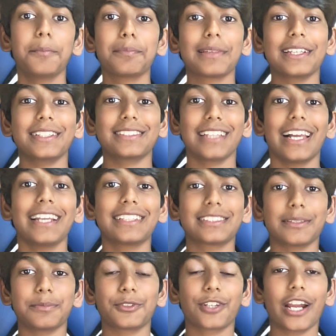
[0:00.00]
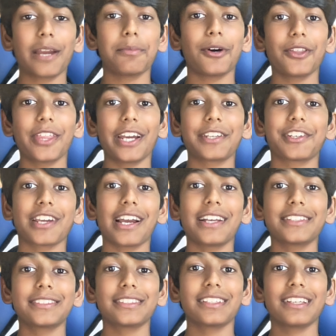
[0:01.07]
Please like, subscribe, all that
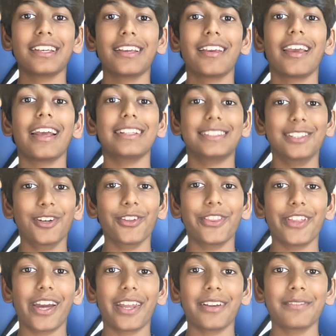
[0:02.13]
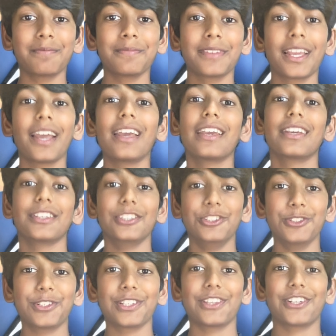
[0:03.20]
jazz. Until then,
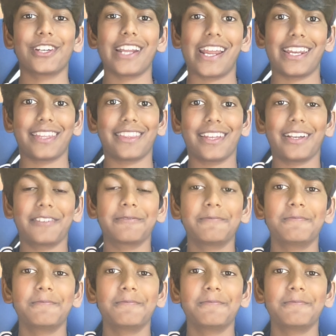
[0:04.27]
you can learn anything.